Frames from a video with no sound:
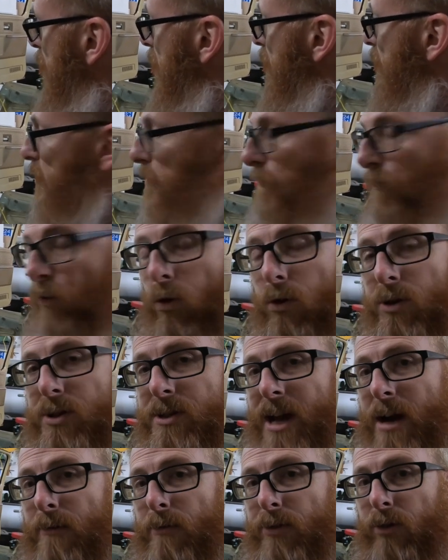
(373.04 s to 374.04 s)
these floors
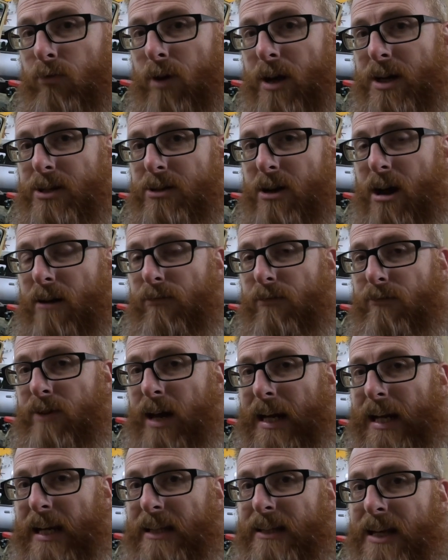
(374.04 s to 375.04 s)
down with the rust off. We've
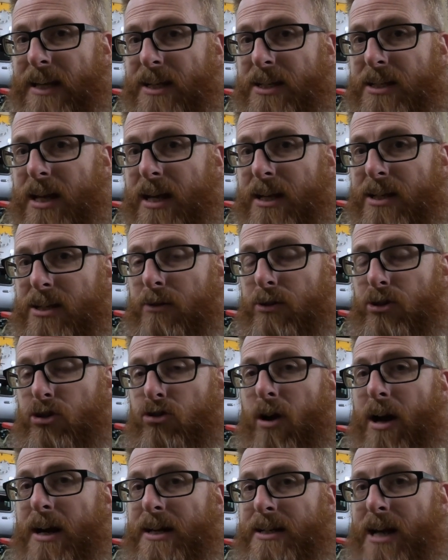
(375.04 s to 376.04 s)
gotta let that set so it
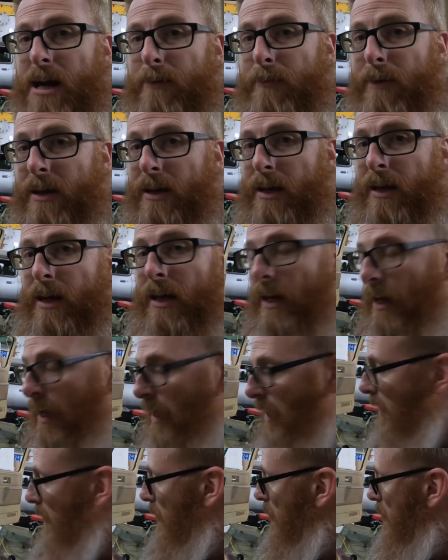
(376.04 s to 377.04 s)
dries up.
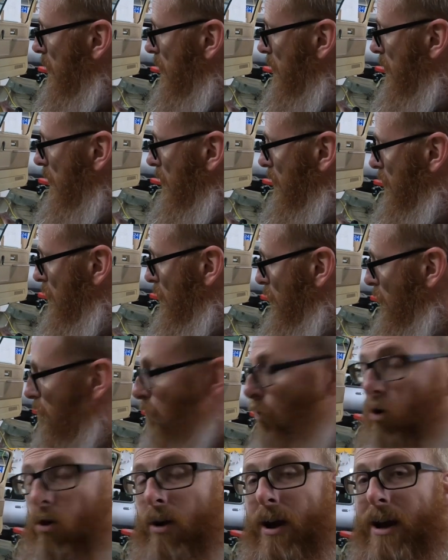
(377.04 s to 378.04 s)
And uh, so
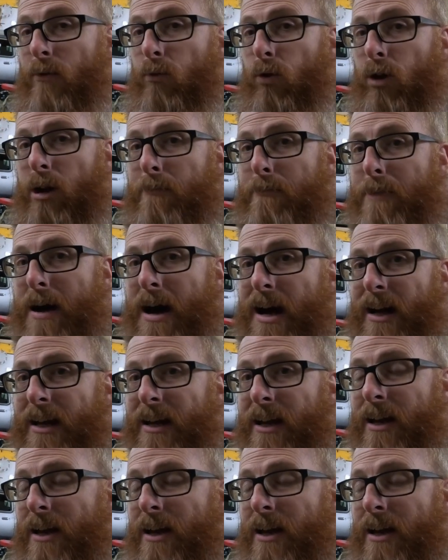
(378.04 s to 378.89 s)
tomorrow night we'll come back,